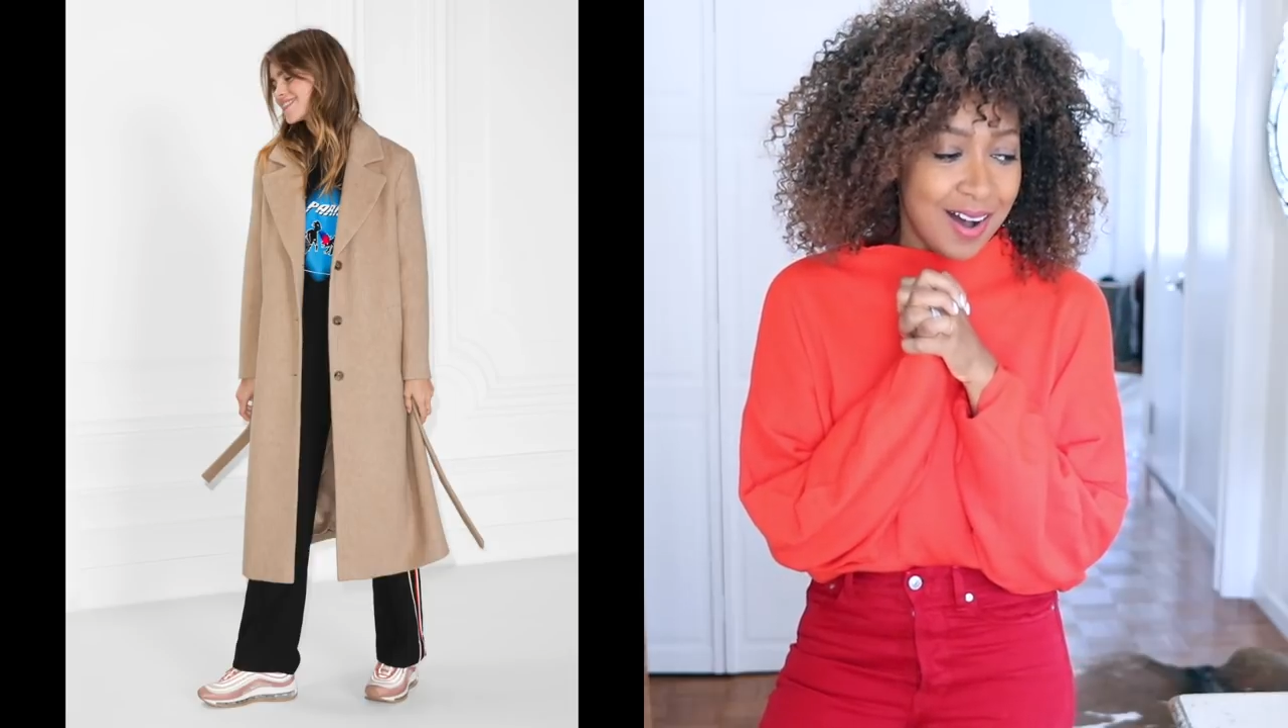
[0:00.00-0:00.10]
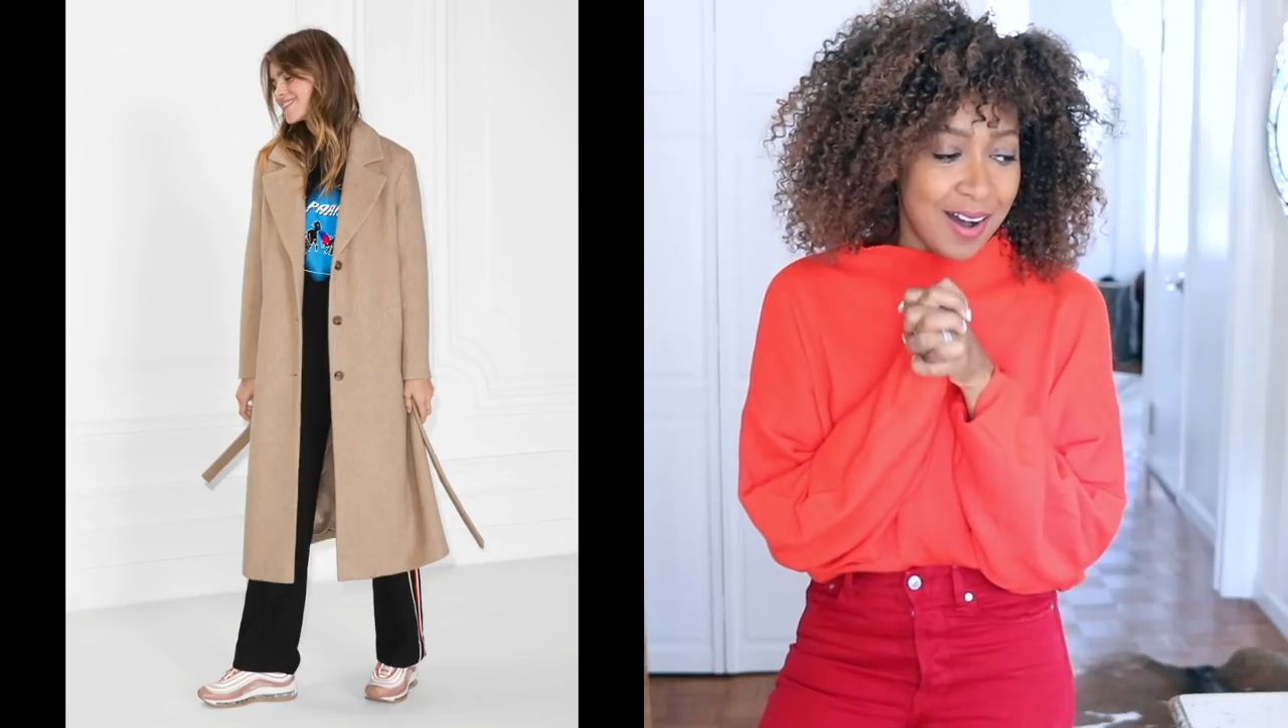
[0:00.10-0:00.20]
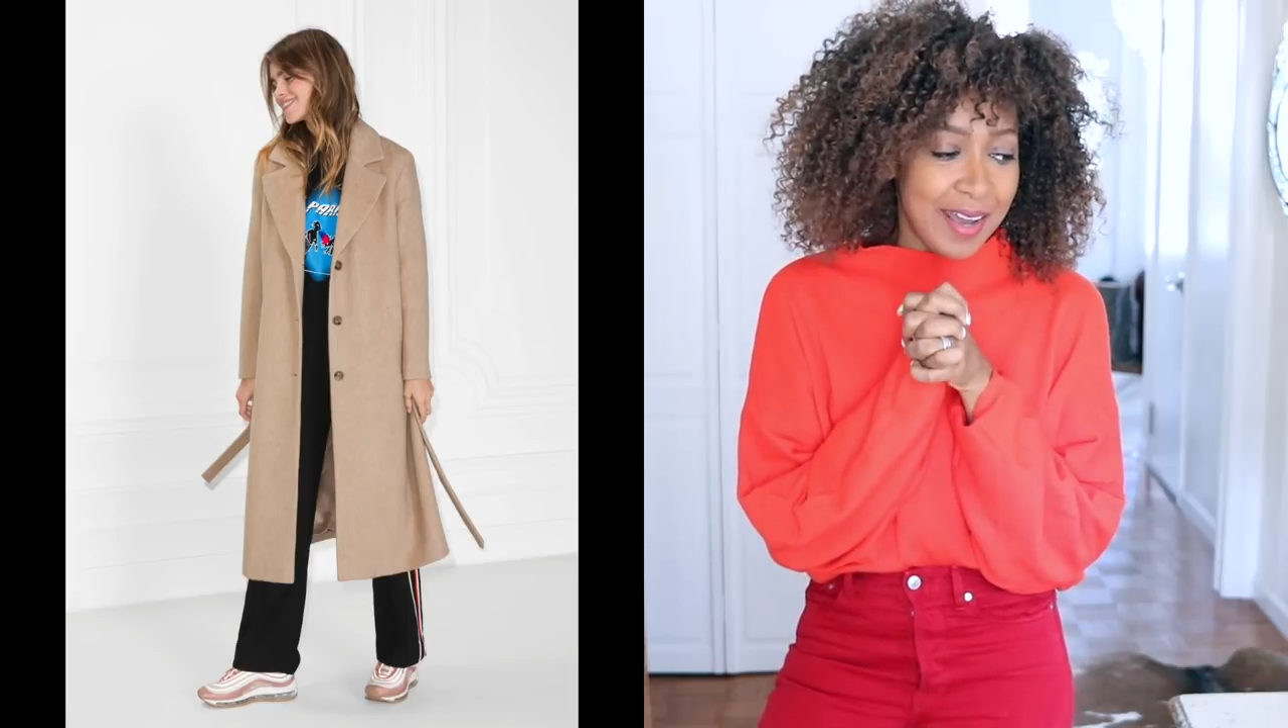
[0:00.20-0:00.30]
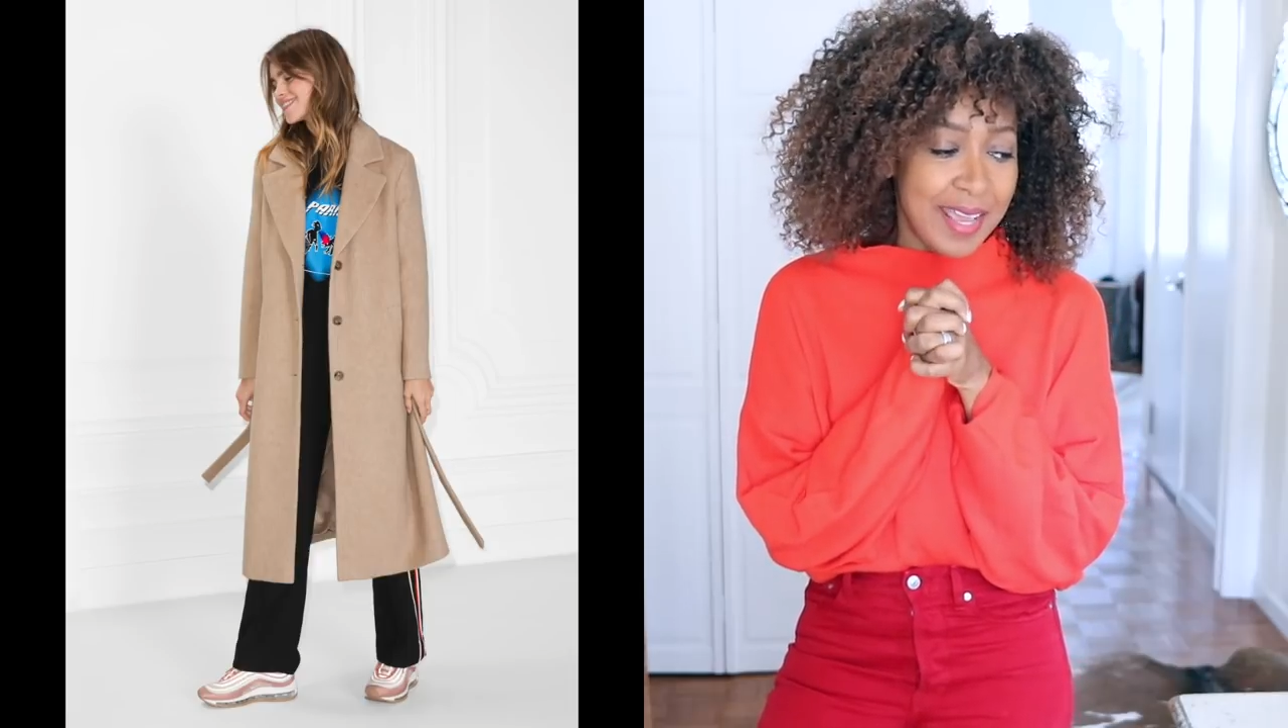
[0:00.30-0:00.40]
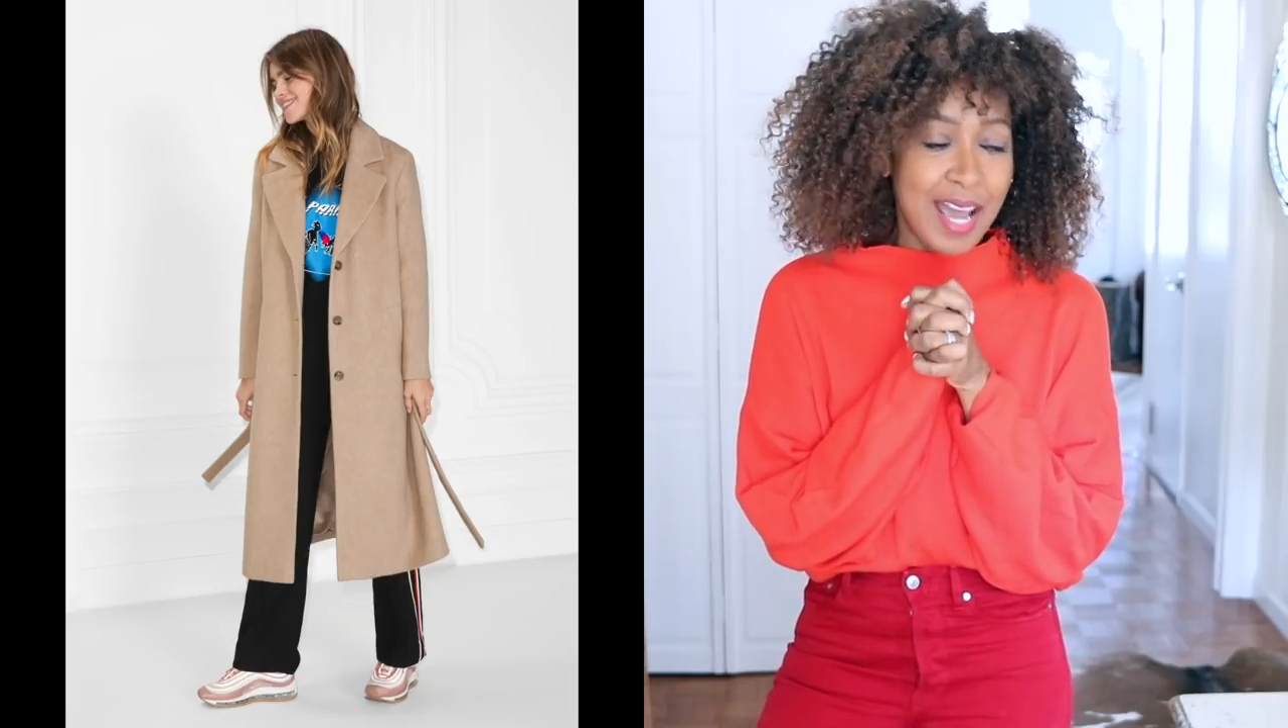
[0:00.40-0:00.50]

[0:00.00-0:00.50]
I